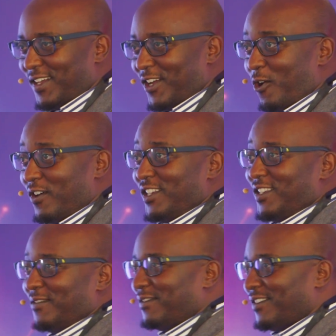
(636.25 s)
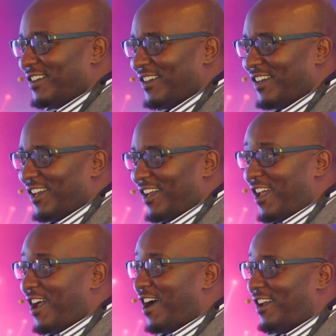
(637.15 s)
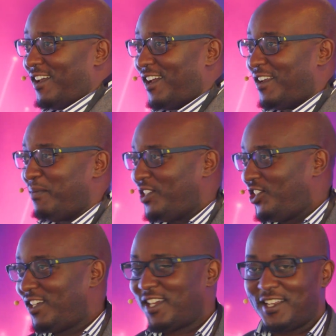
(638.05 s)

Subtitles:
Cognitive, AI, and Michi